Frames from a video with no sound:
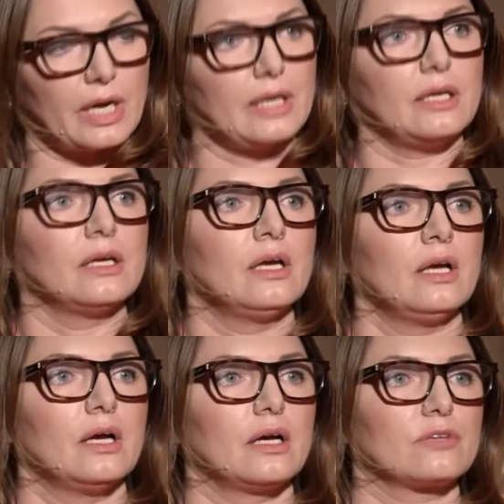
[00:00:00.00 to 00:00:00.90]
there any
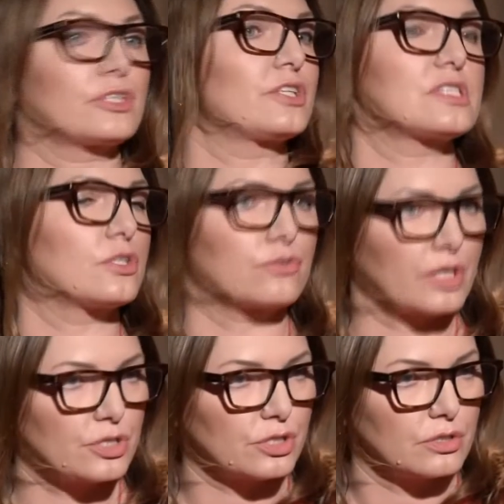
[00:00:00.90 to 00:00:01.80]
uh,
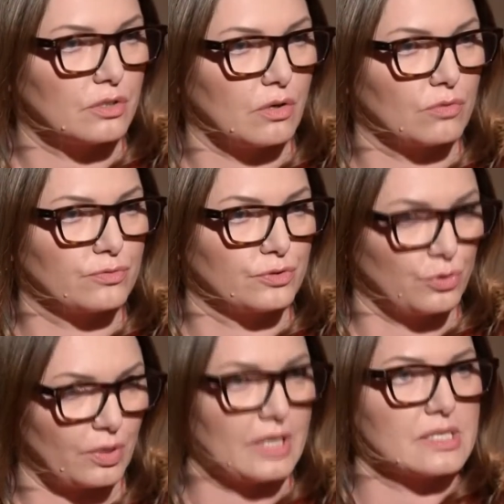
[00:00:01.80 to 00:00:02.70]
reconsideration of
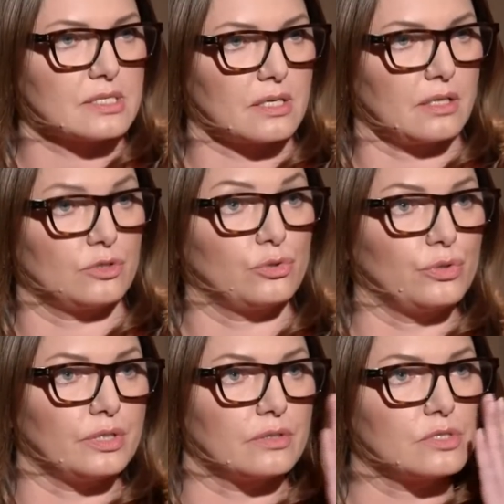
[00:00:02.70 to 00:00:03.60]
U.S.
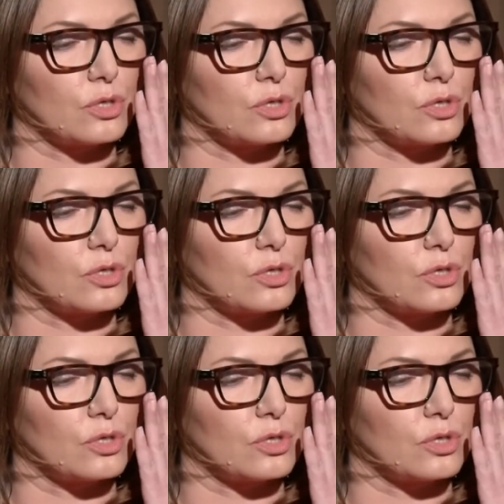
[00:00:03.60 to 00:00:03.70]
doing